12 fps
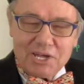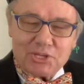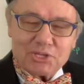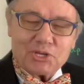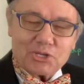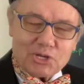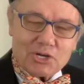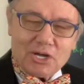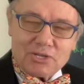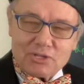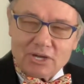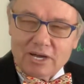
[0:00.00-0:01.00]

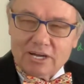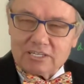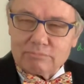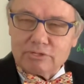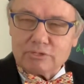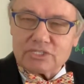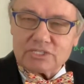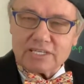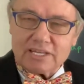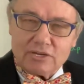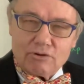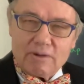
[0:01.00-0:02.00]
the contributions
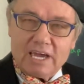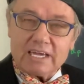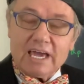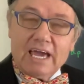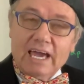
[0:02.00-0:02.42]
that you make.